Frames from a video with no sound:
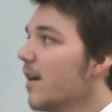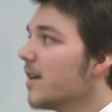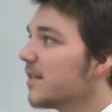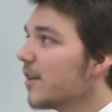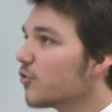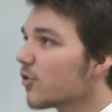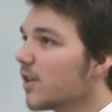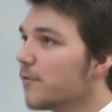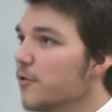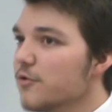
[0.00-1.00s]

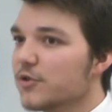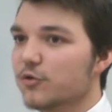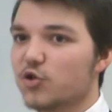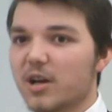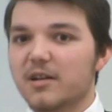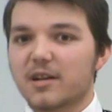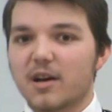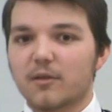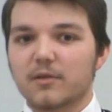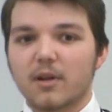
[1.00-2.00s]
Essentially, if you use your checking
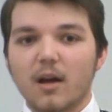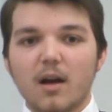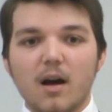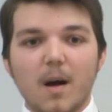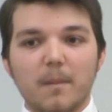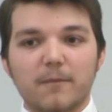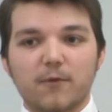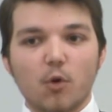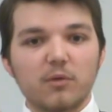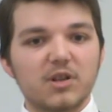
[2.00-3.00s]
account um,
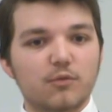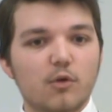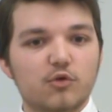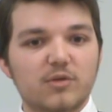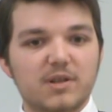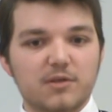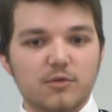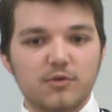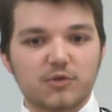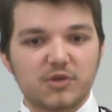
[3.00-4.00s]
for only groceries and
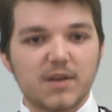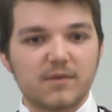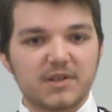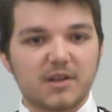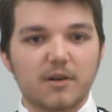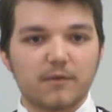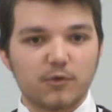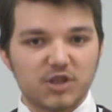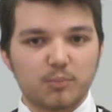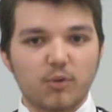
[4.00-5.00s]
you use your savings account
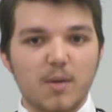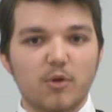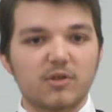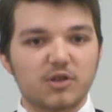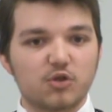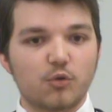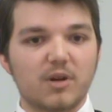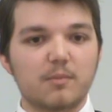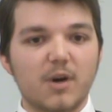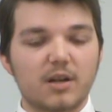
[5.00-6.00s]
for just primarily
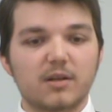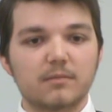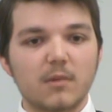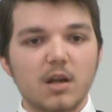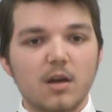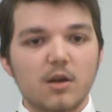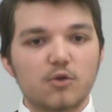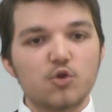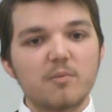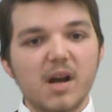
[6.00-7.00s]
storing money,
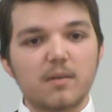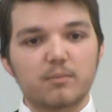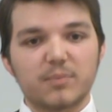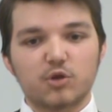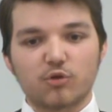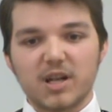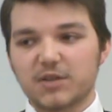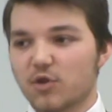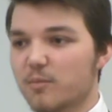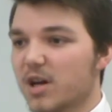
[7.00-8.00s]
you might be
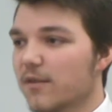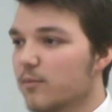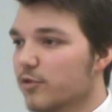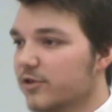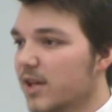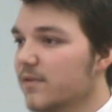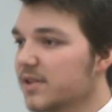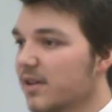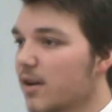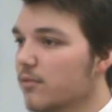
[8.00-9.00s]
transferring money from your
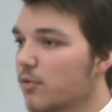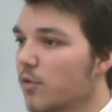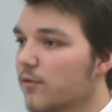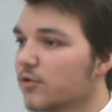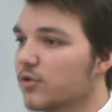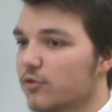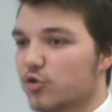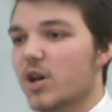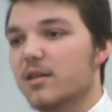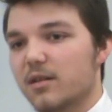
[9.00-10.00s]
savings account over to
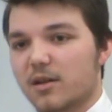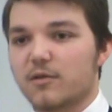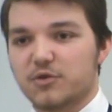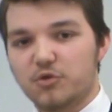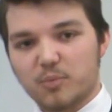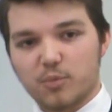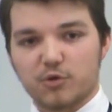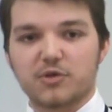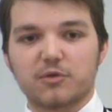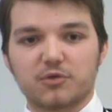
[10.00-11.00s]
your checking account so you can
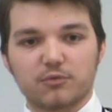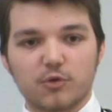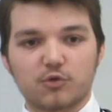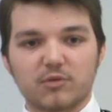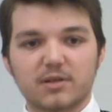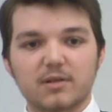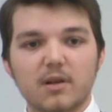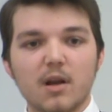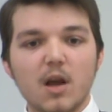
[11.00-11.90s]
purchase those groceries.